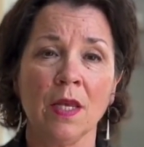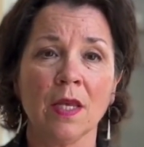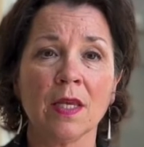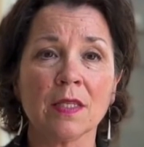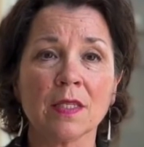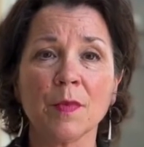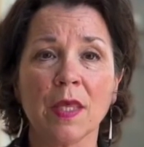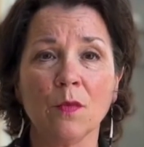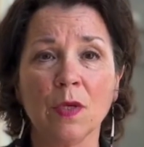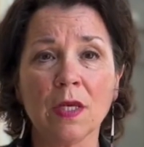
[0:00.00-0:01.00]
It's
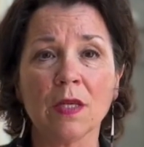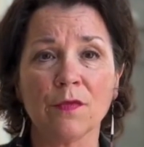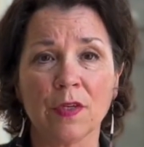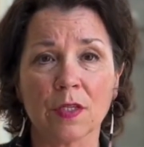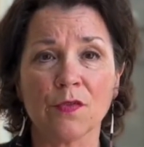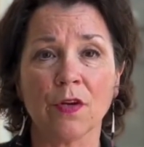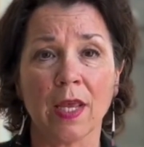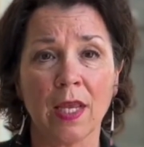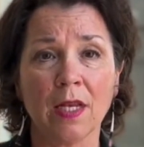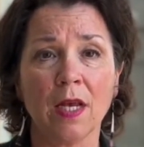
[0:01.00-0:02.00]
something we can fix for
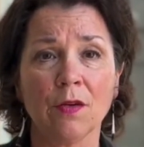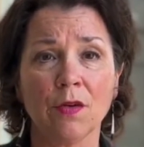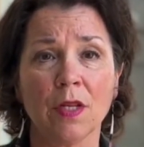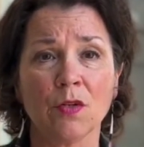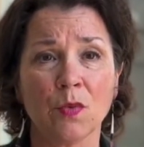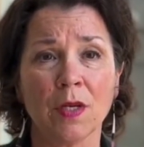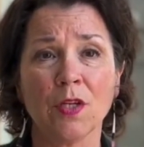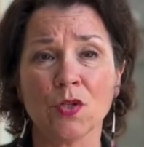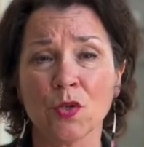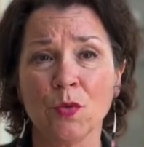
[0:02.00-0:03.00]

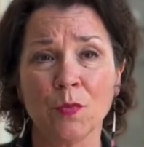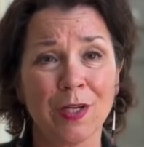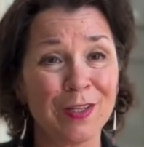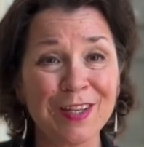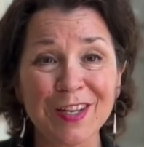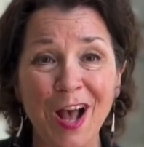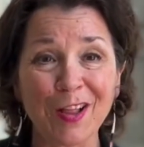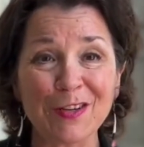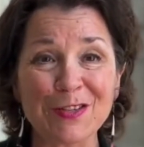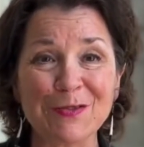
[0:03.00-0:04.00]
$822
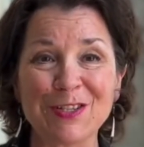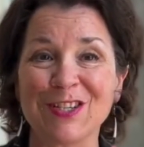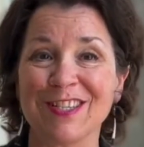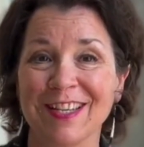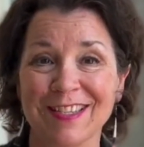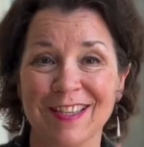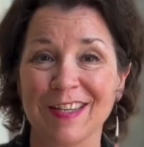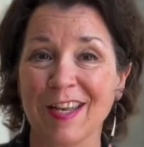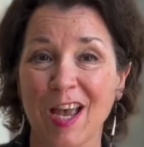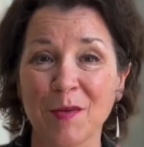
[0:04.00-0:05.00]
million, which is less
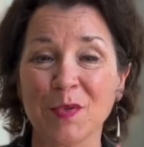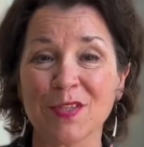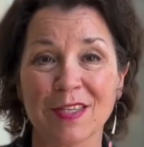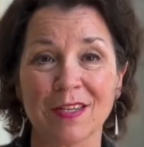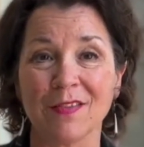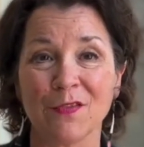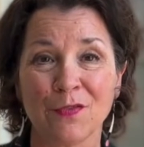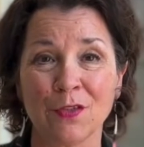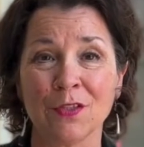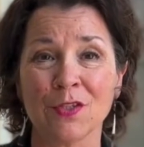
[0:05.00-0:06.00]
than 9% of the
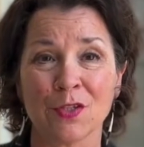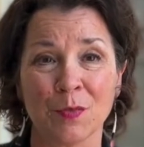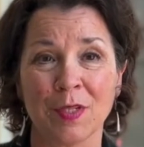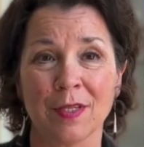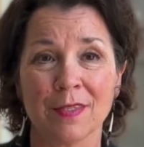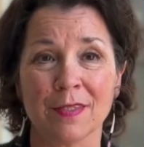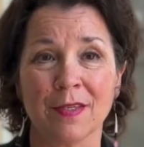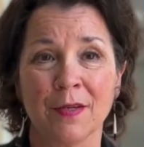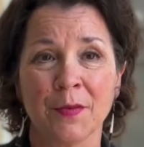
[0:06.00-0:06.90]
full surplus.